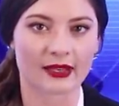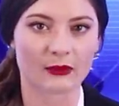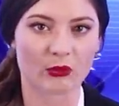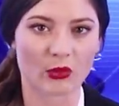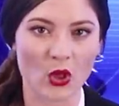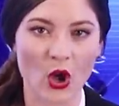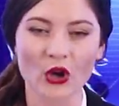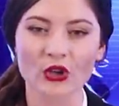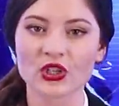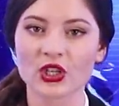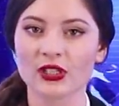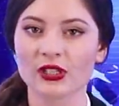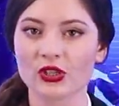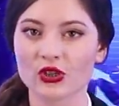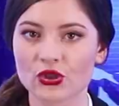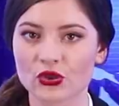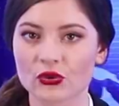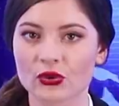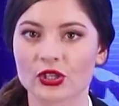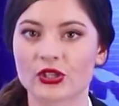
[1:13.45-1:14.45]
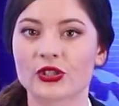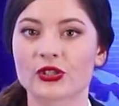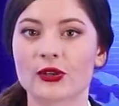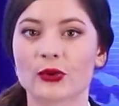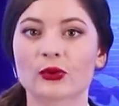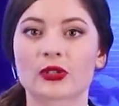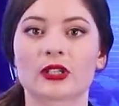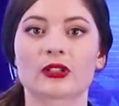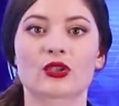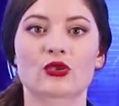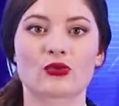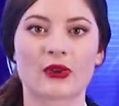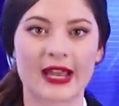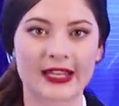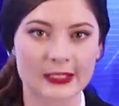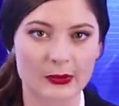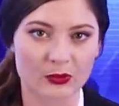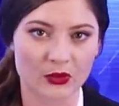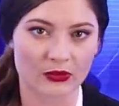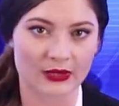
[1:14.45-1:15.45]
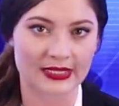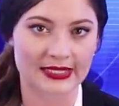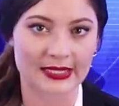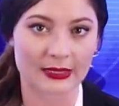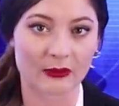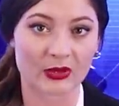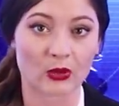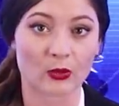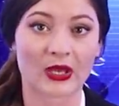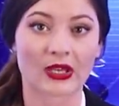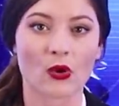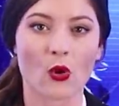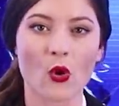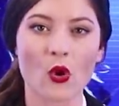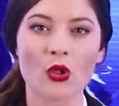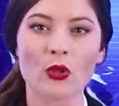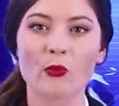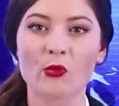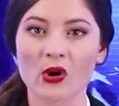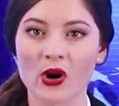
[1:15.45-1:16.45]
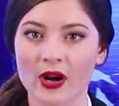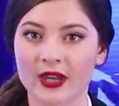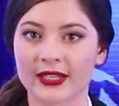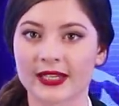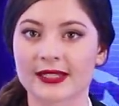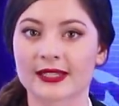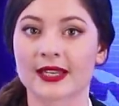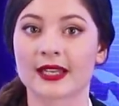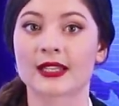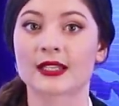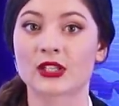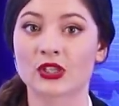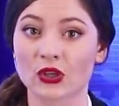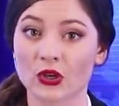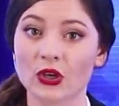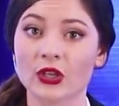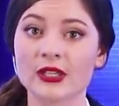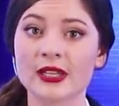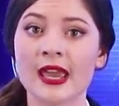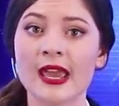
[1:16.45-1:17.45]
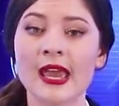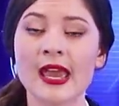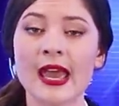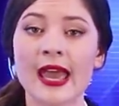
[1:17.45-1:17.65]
that blockchain ensures total transparency between all parties concerned